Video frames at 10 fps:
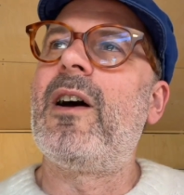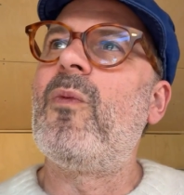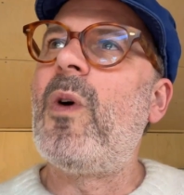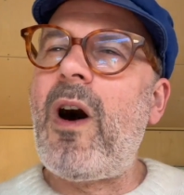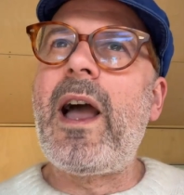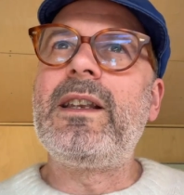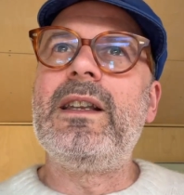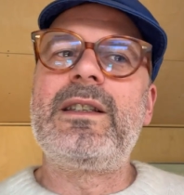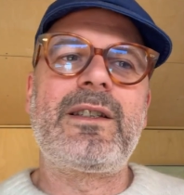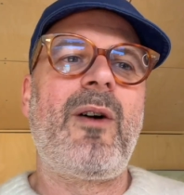like, why
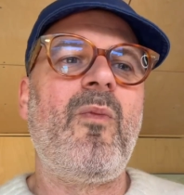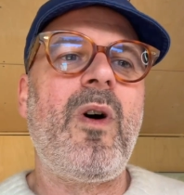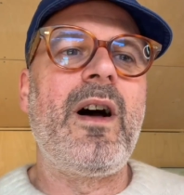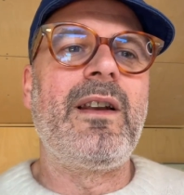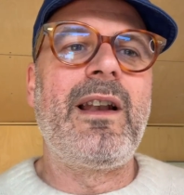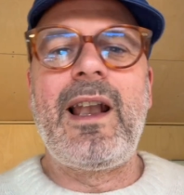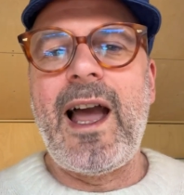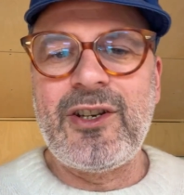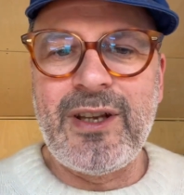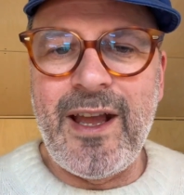did someone
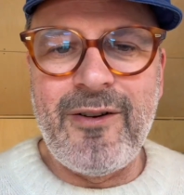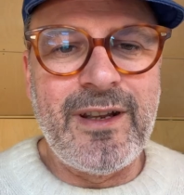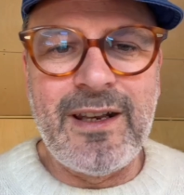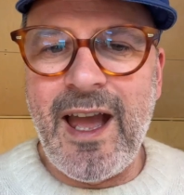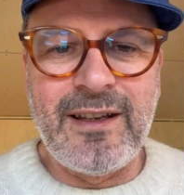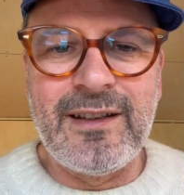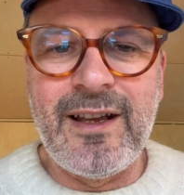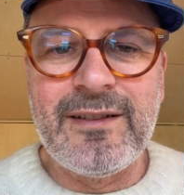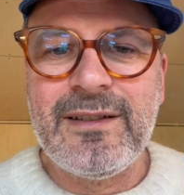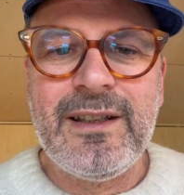lash out in anger?